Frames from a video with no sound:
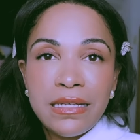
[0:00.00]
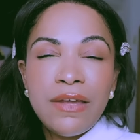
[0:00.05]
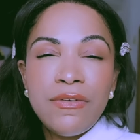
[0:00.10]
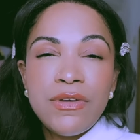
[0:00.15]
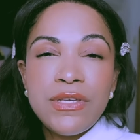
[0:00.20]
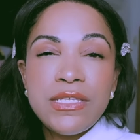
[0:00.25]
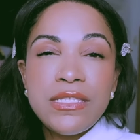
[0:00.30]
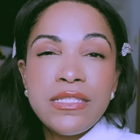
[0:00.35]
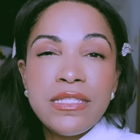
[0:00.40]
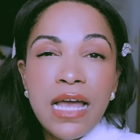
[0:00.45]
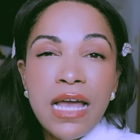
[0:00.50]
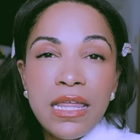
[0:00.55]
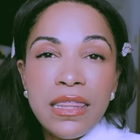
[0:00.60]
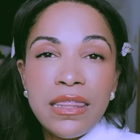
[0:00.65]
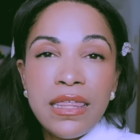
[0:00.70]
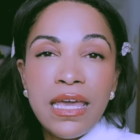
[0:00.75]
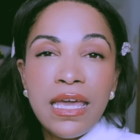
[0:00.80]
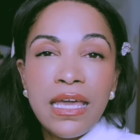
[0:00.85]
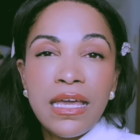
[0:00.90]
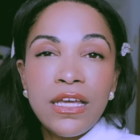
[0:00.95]
there is
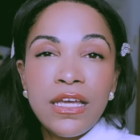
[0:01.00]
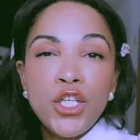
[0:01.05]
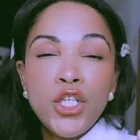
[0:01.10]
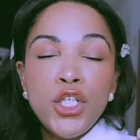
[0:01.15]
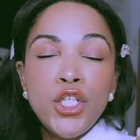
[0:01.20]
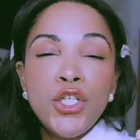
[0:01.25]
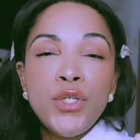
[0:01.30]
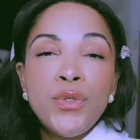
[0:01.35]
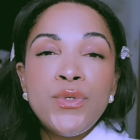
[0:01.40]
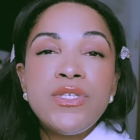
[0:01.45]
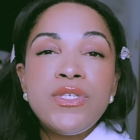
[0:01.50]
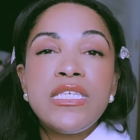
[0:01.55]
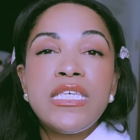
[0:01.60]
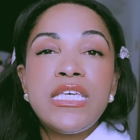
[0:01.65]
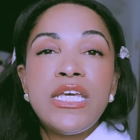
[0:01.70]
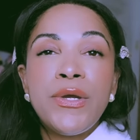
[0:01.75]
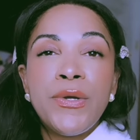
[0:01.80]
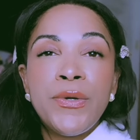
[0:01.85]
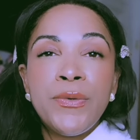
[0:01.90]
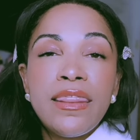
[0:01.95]
nothing
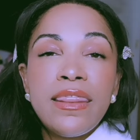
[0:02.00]
juicier